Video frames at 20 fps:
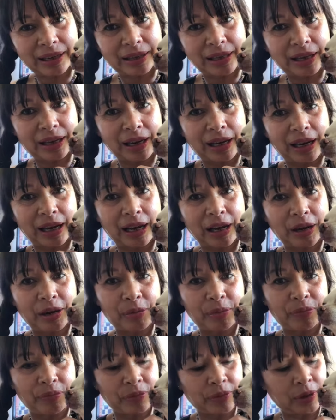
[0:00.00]
that I,
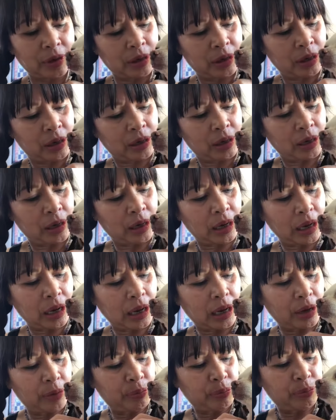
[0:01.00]

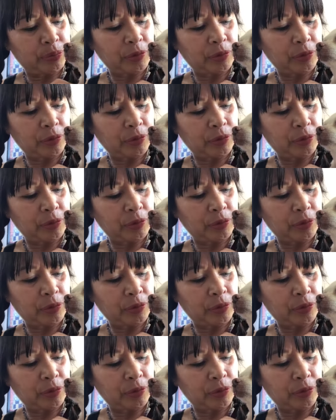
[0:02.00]
I